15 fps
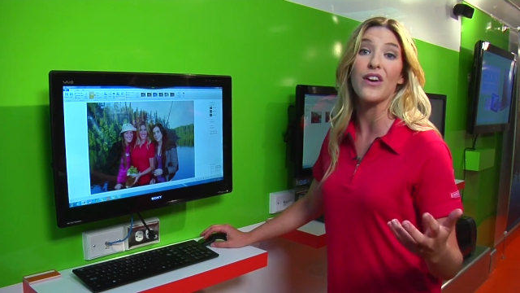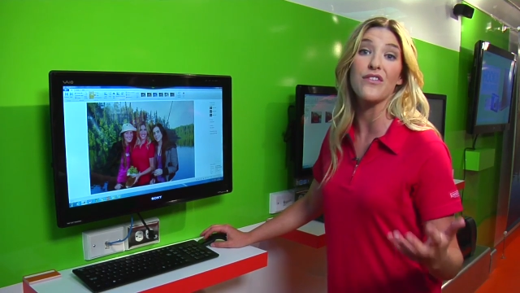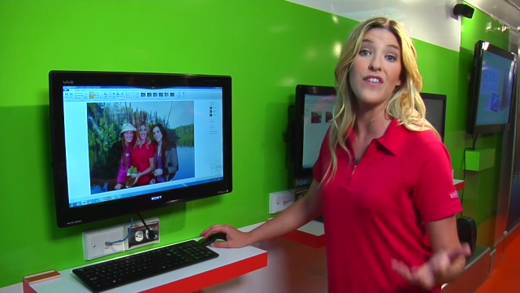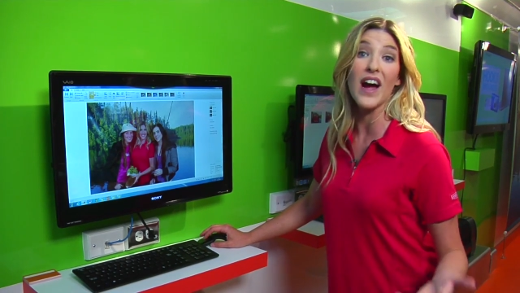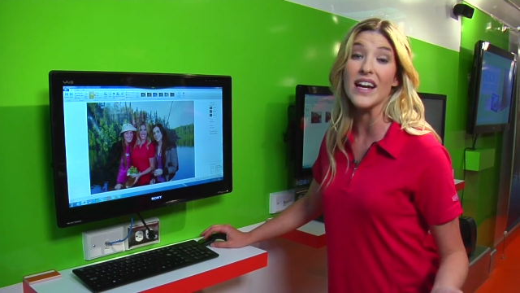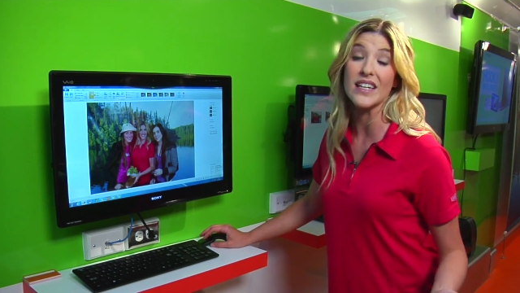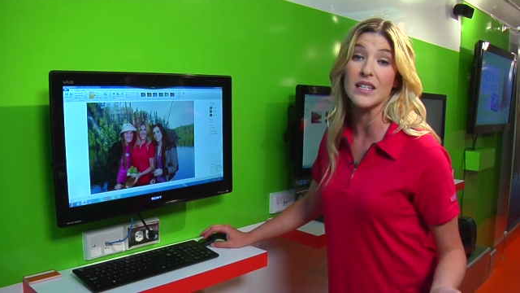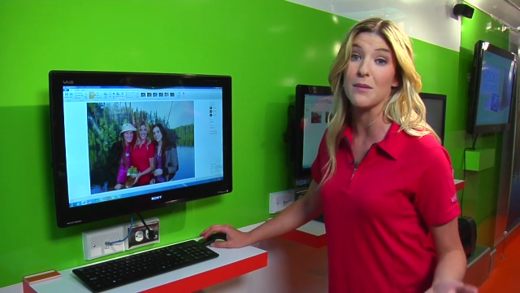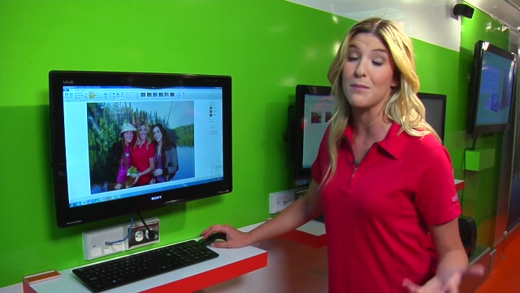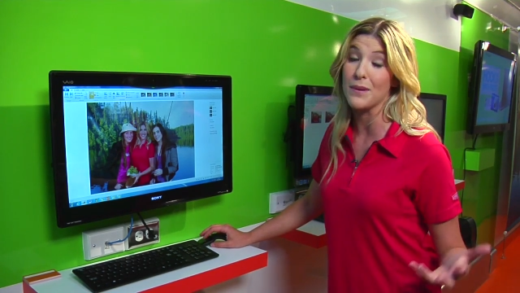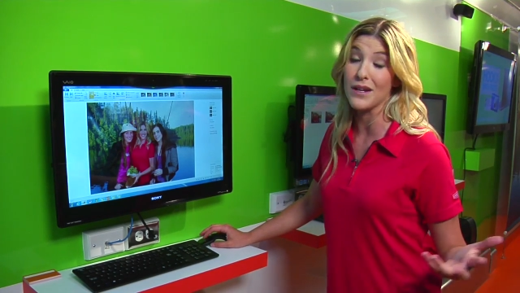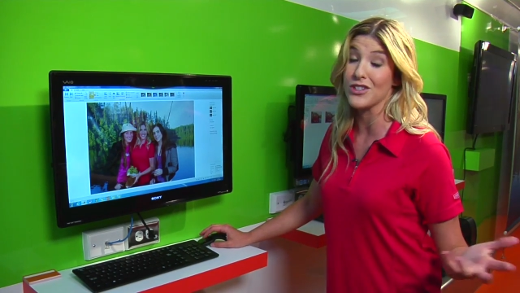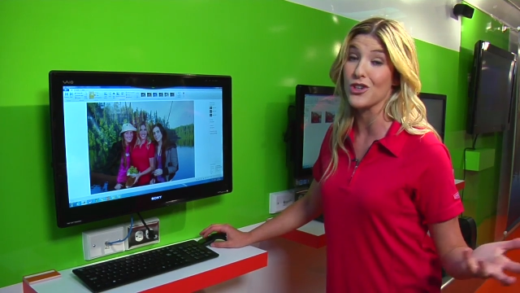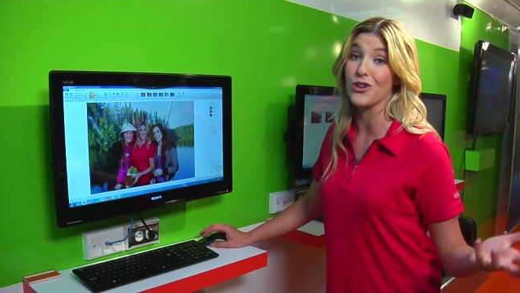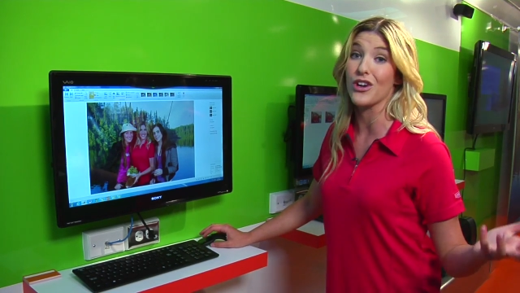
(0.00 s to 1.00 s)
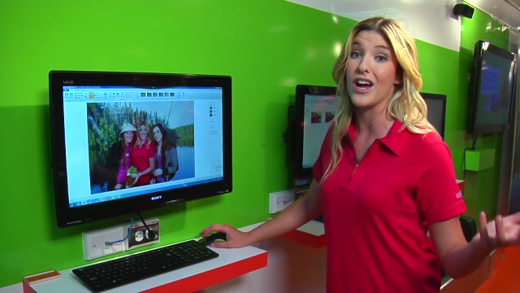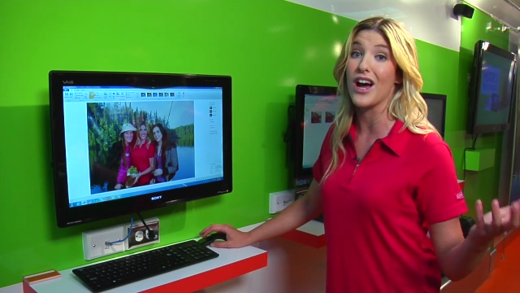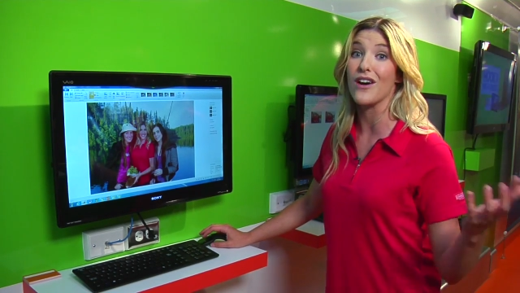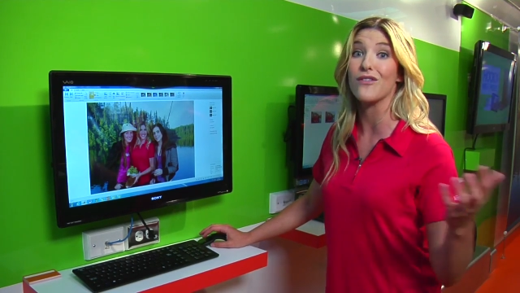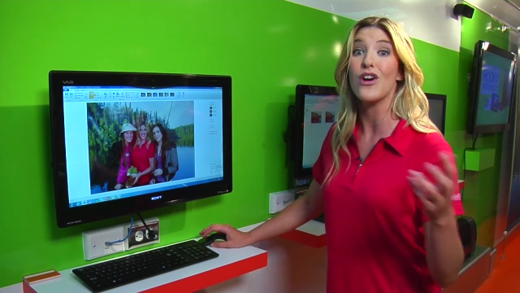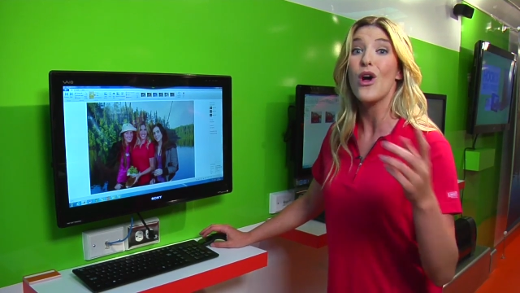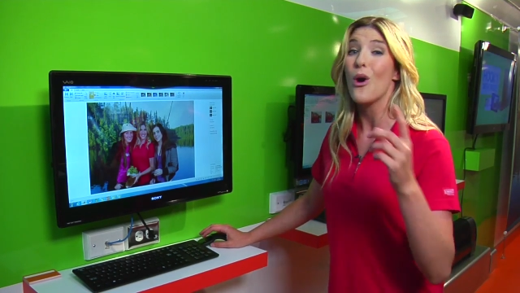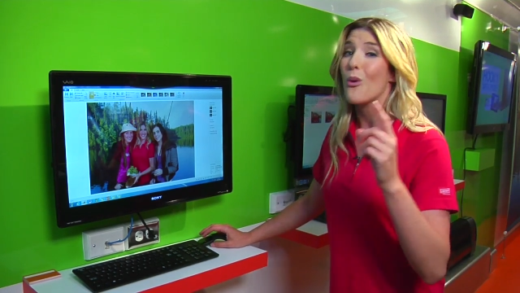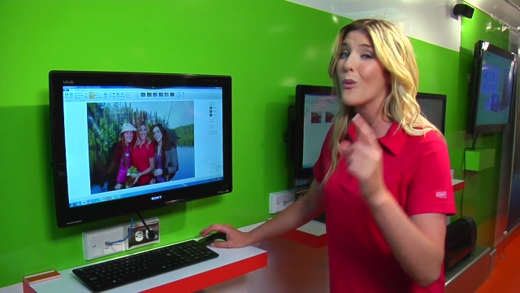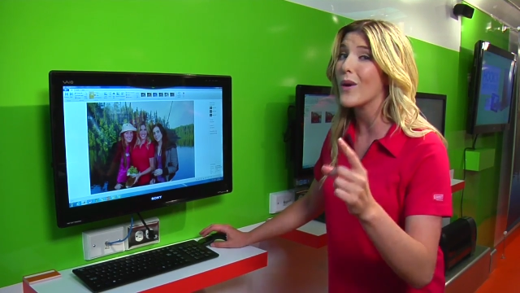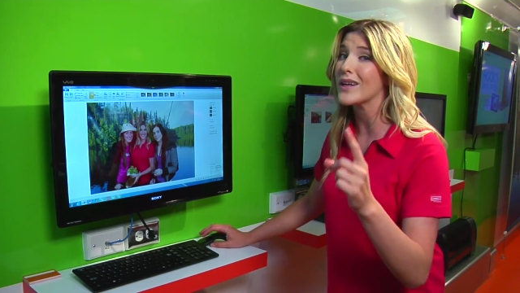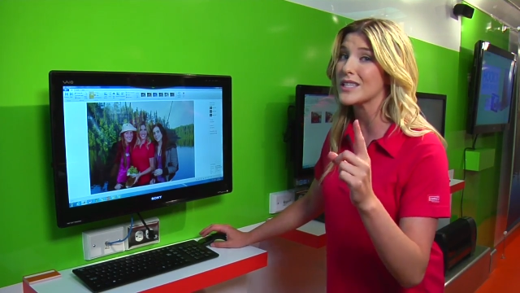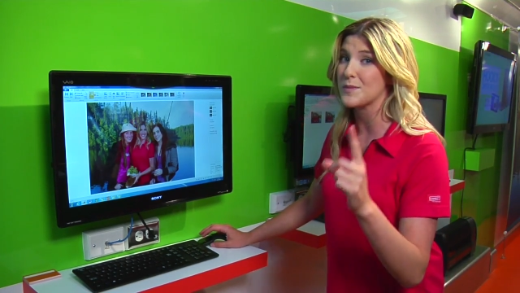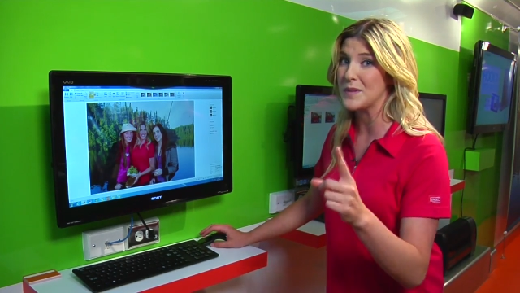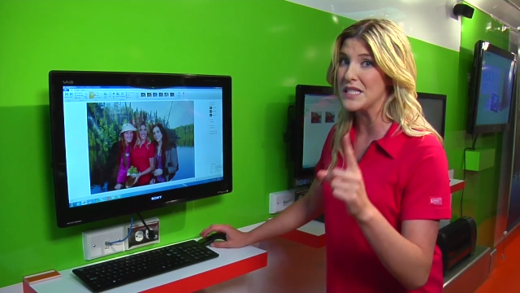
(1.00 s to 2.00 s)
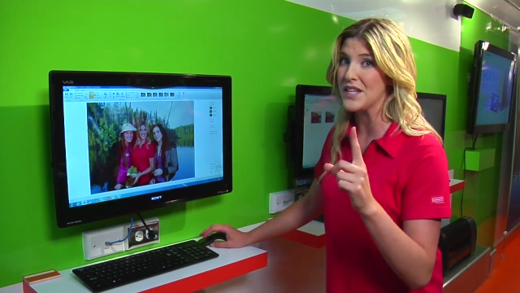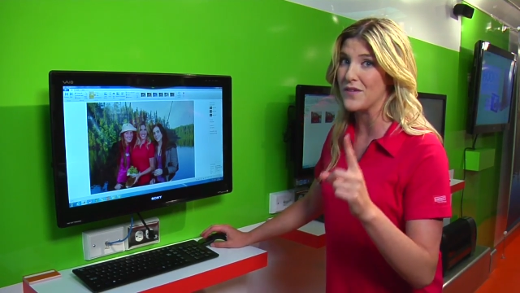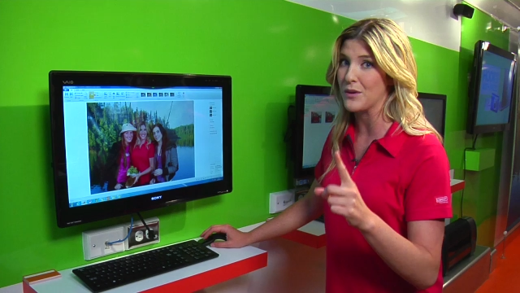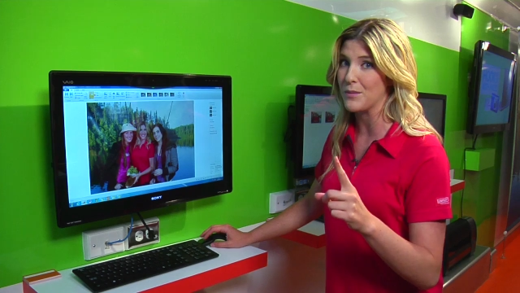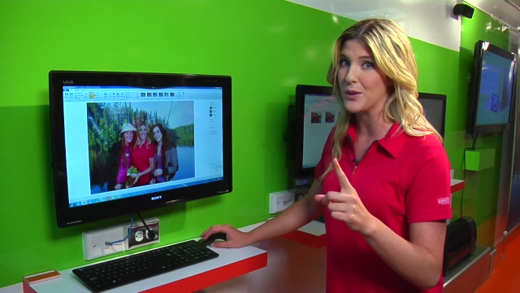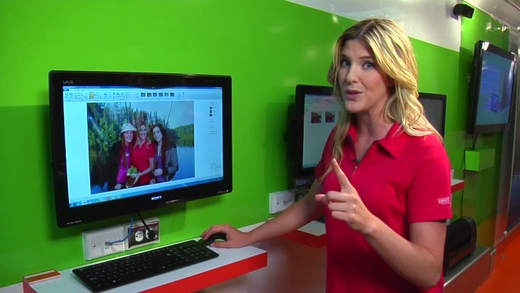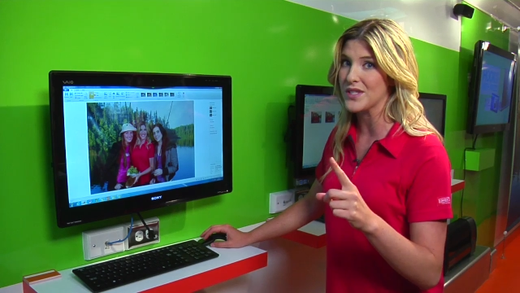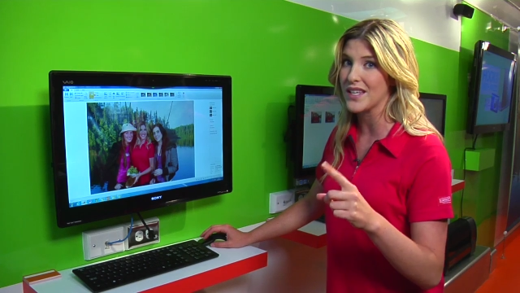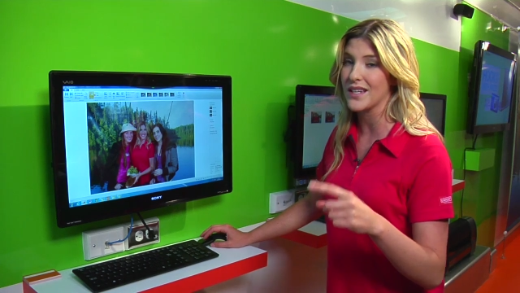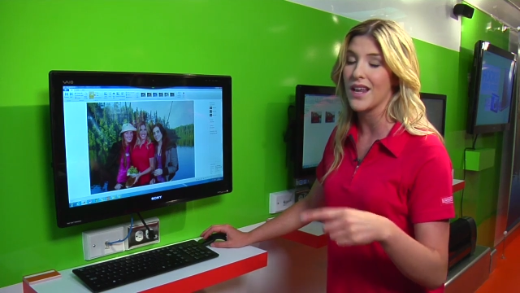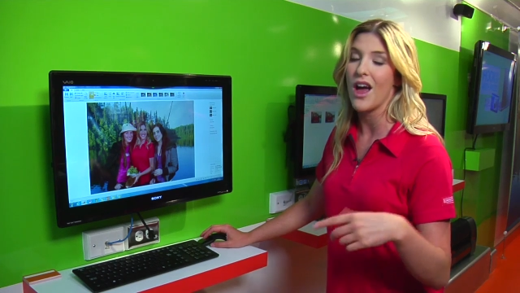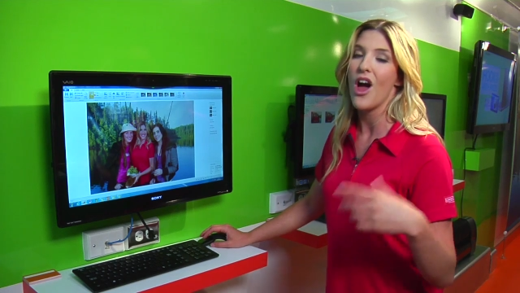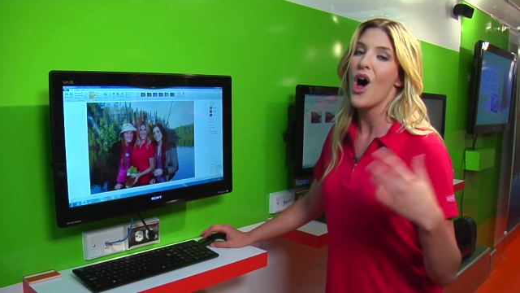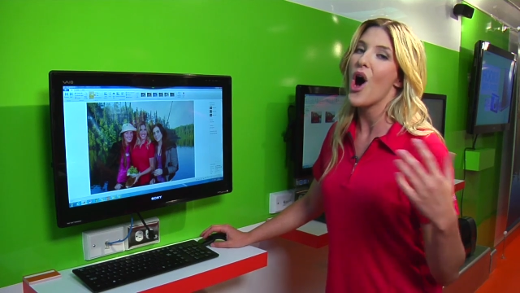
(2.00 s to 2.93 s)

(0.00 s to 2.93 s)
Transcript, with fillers: to find a picture of one specific person,